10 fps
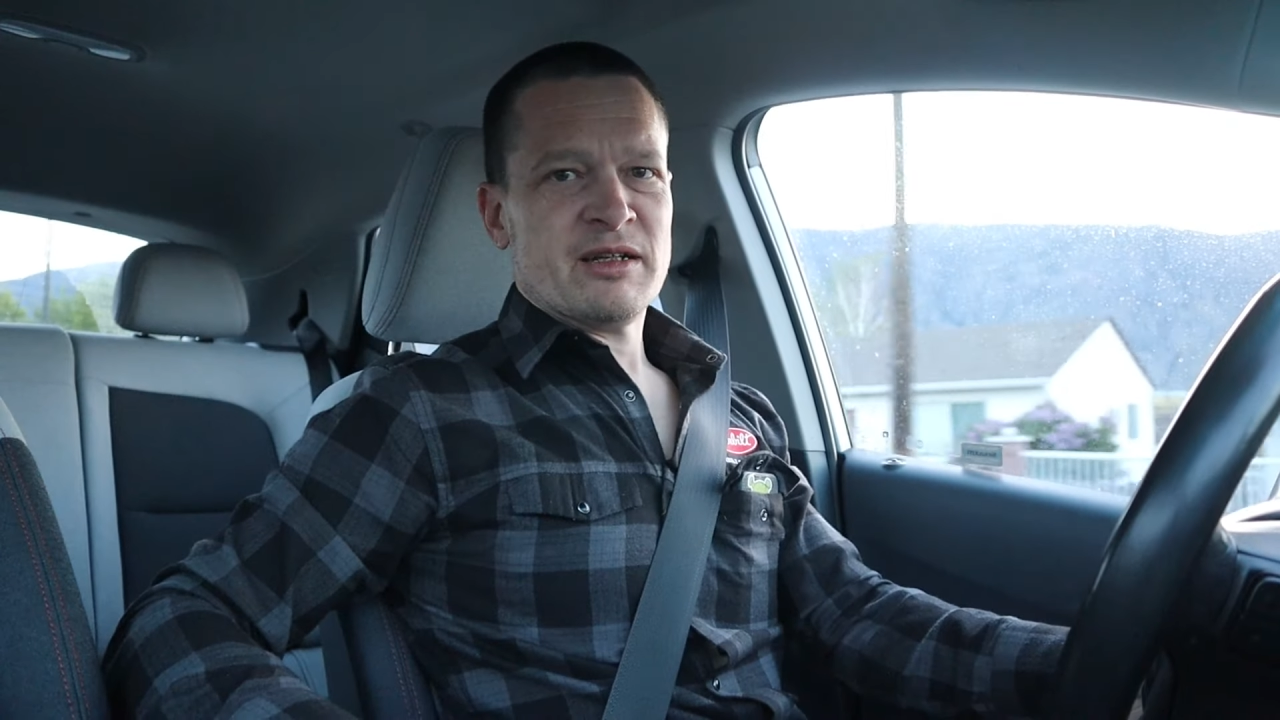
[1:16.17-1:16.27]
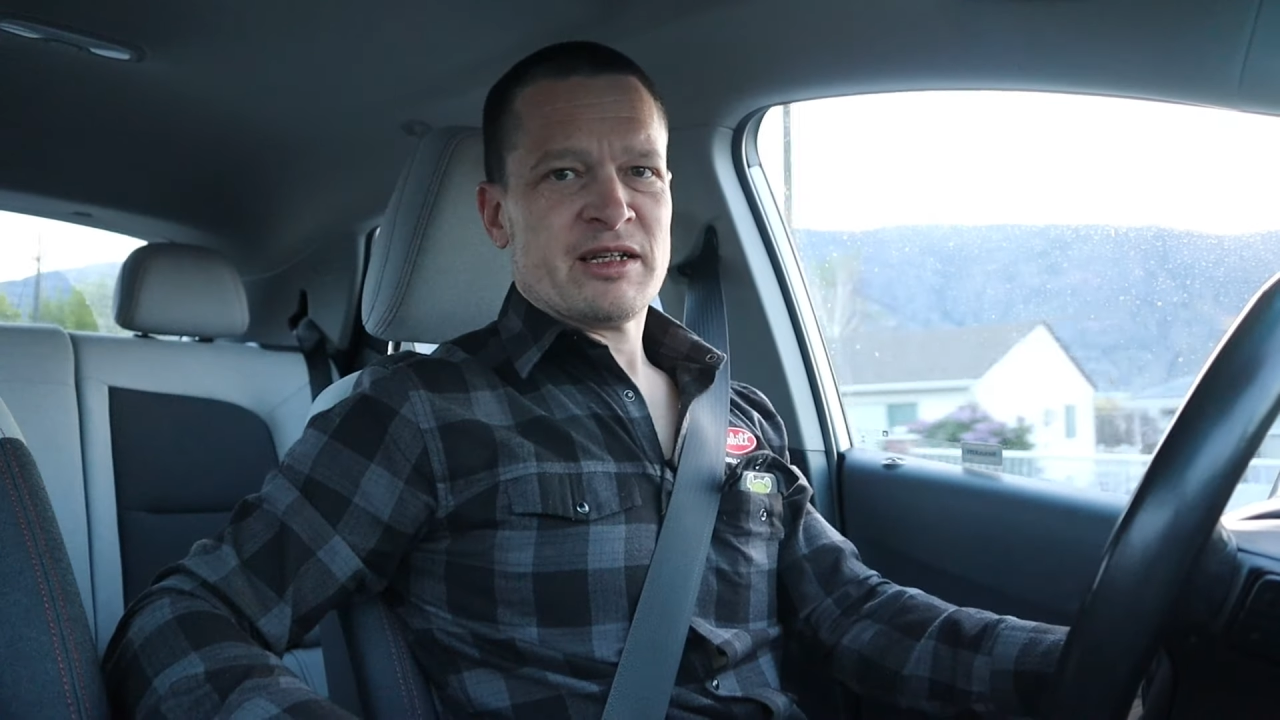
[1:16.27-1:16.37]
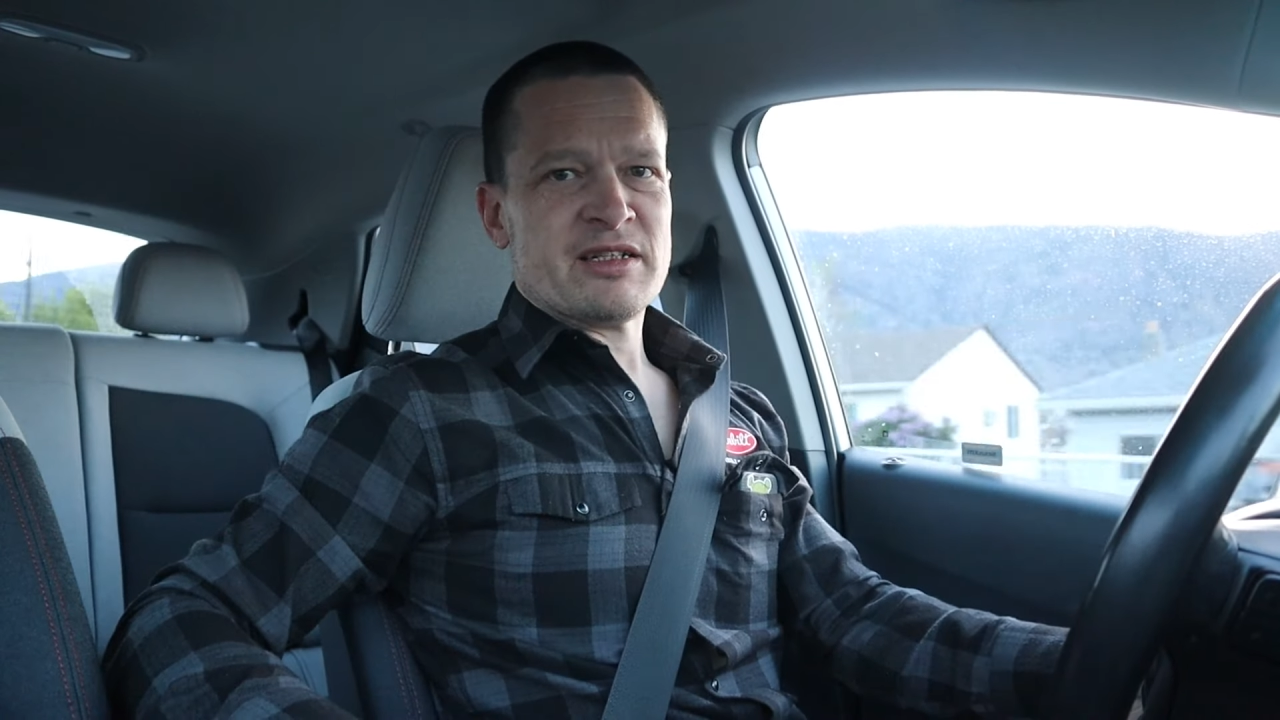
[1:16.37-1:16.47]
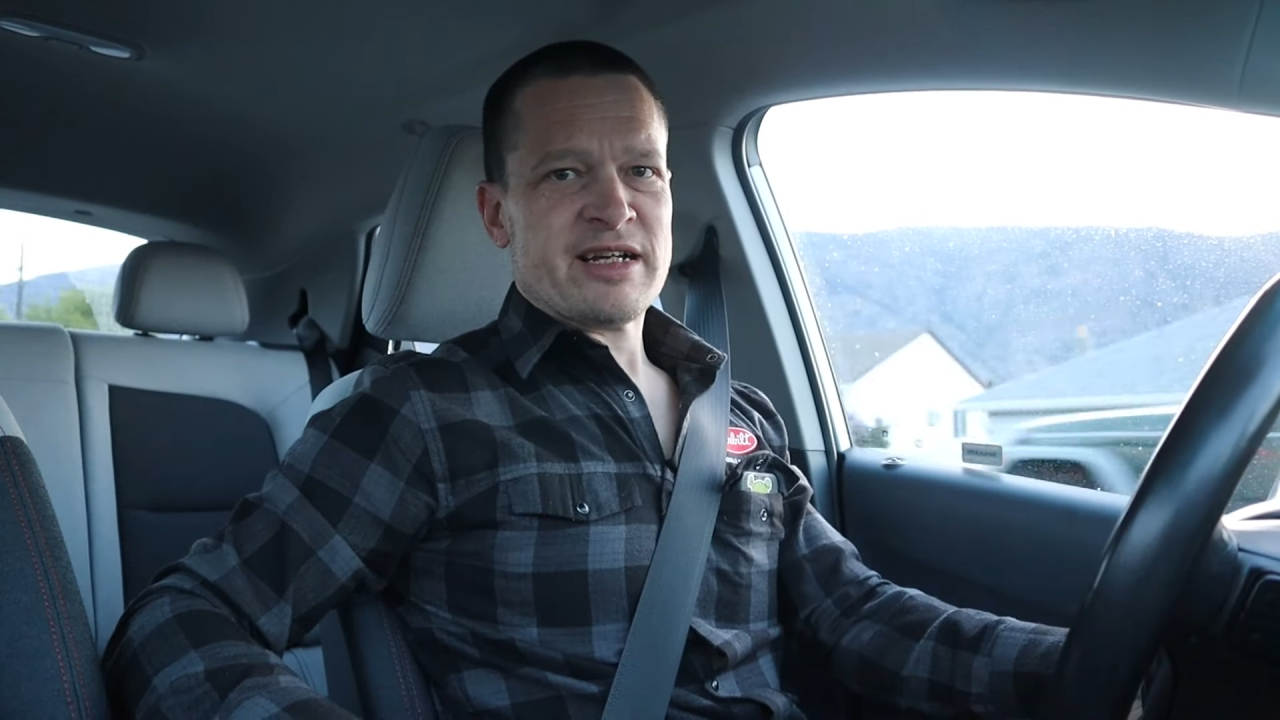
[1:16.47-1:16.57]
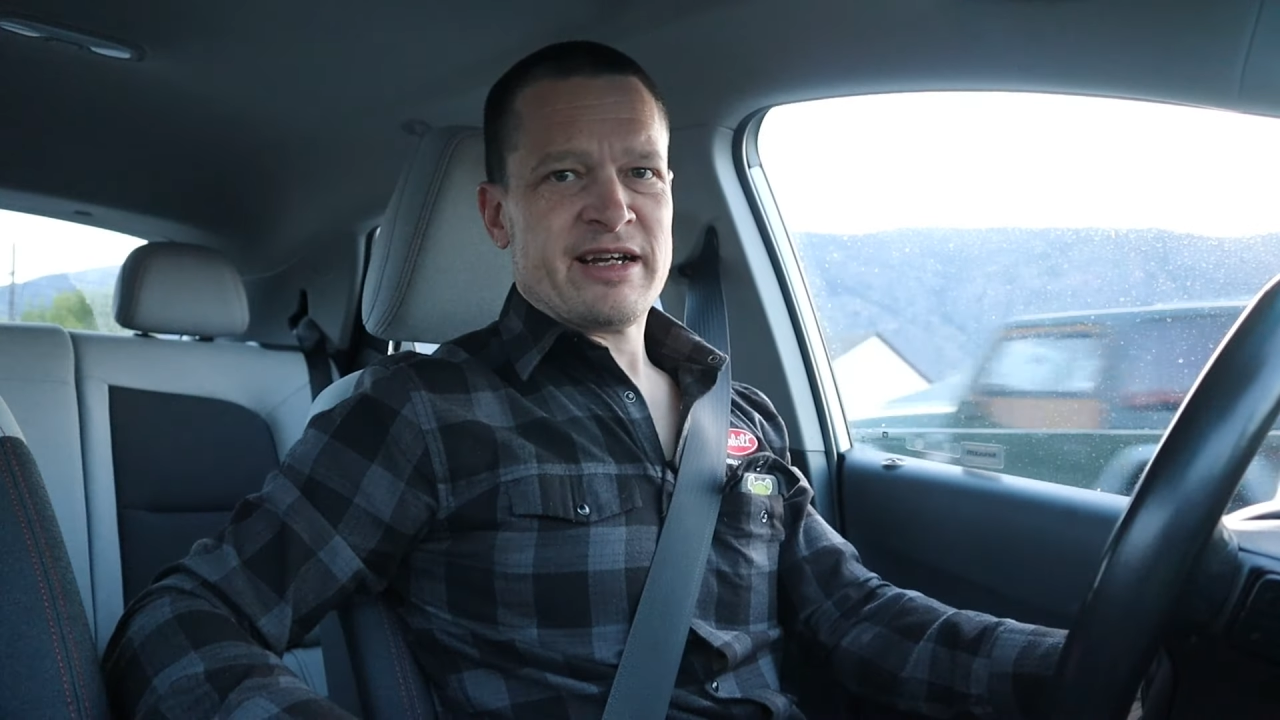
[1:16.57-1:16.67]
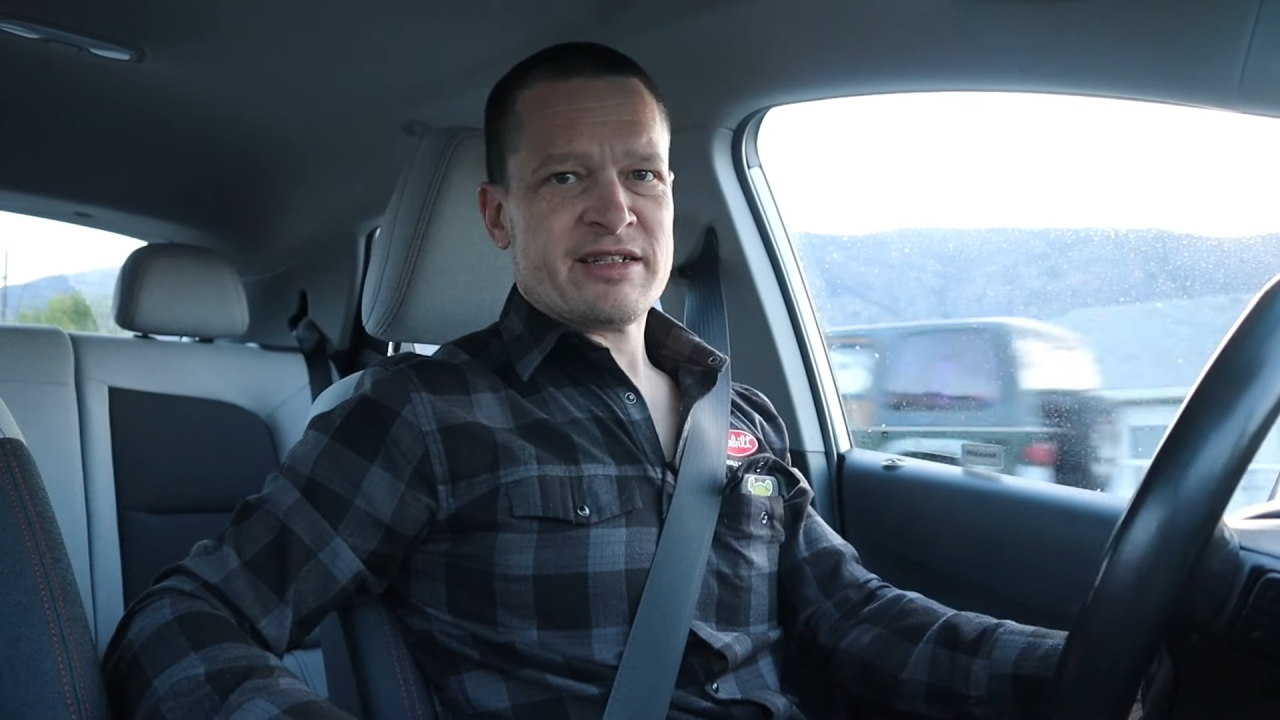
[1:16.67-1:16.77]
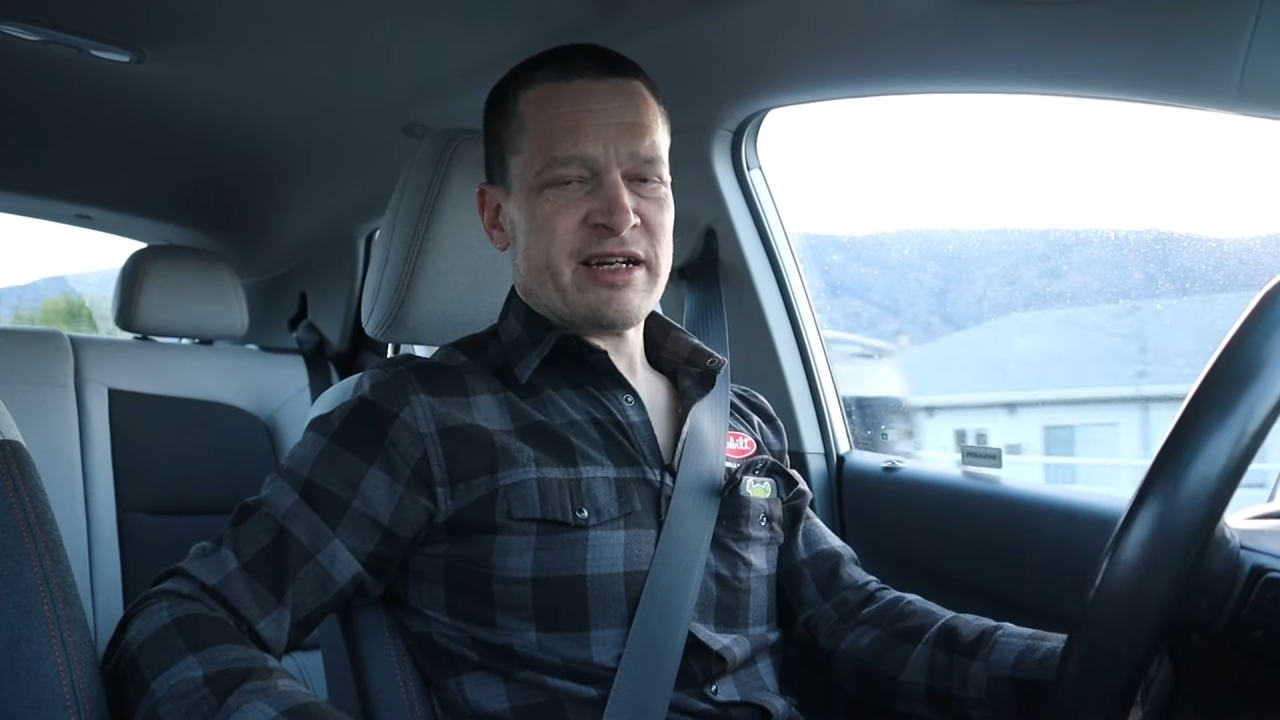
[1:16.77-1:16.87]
because as